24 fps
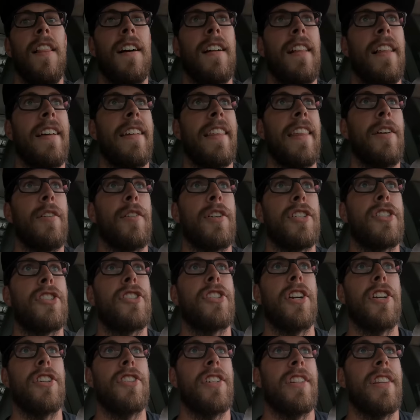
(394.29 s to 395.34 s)
Looked like they were
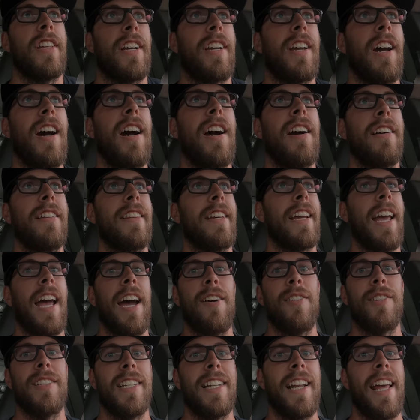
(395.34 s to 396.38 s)
searching the car and the
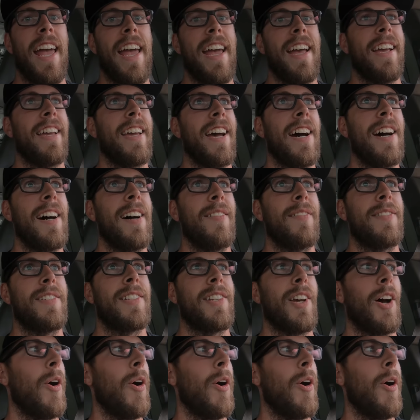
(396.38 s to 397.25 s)
guy was in handcuffs.